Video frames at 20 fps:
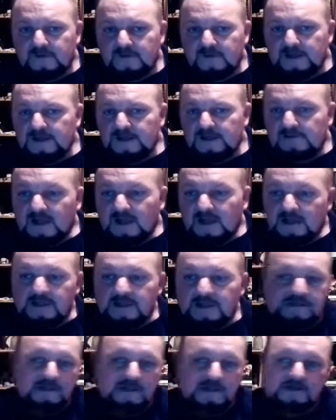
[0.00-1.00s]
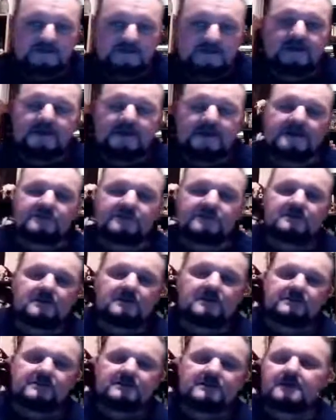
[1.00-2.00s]
I like that idea. I think it's a
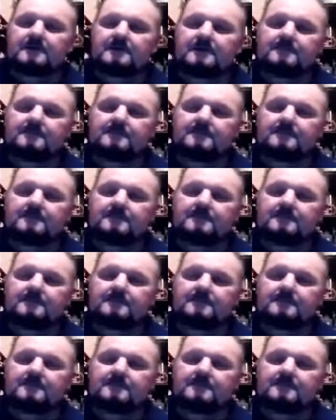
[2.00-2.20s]
nice idea.